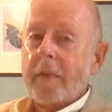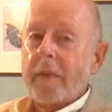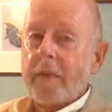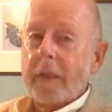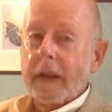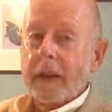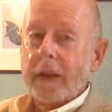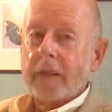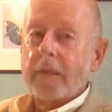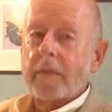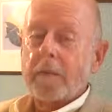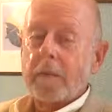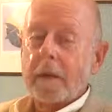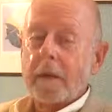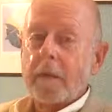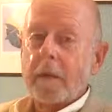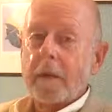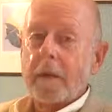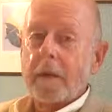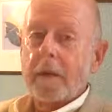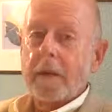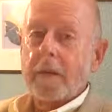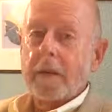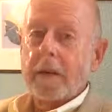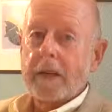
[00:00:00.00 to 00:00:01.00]
that could be
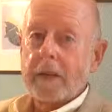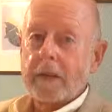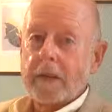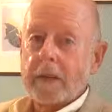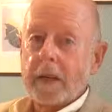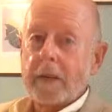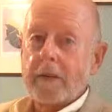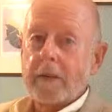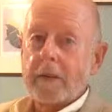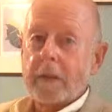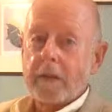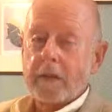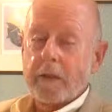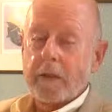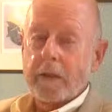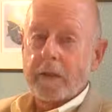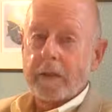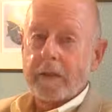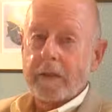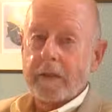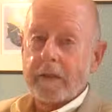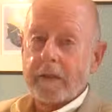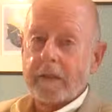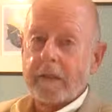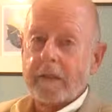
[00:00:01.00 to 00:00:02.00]
one of the best
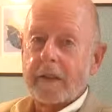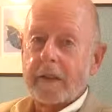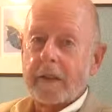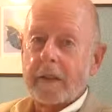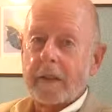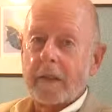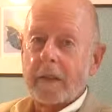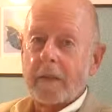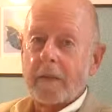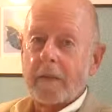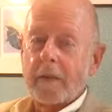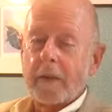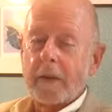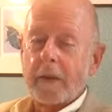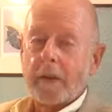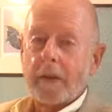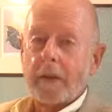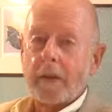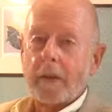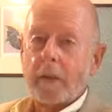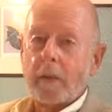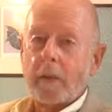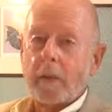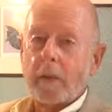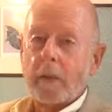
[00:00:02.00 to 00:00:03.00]
opportunities that
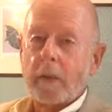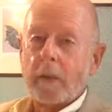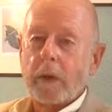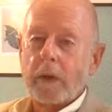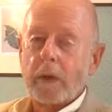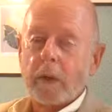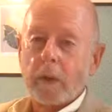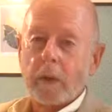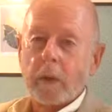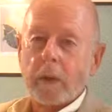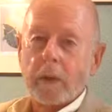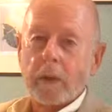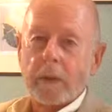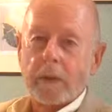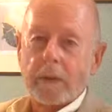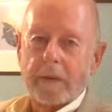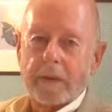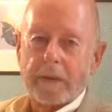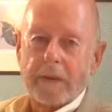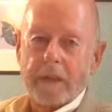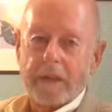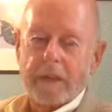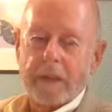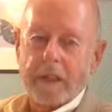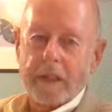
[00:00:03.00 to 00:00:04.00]
we will
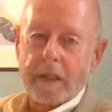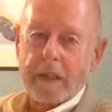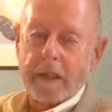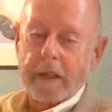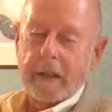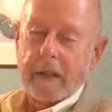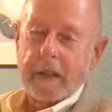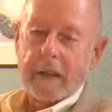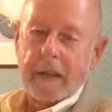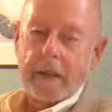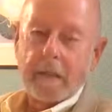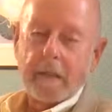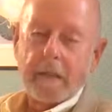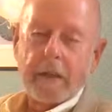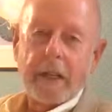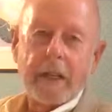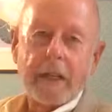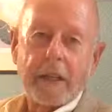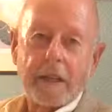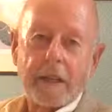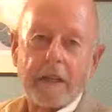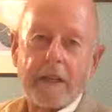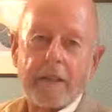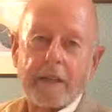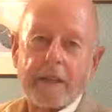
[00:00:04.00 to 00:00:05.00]
see in
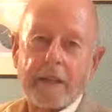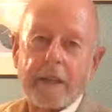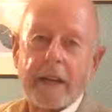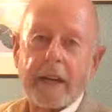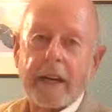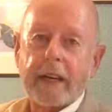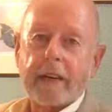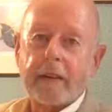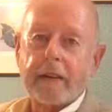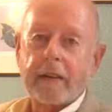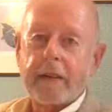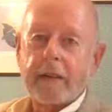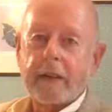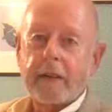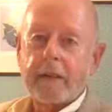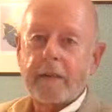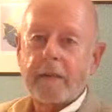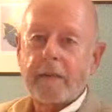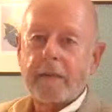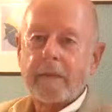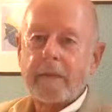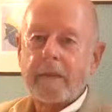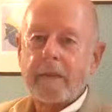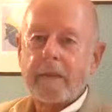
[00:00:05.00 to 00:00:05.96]
many years in Anchorage.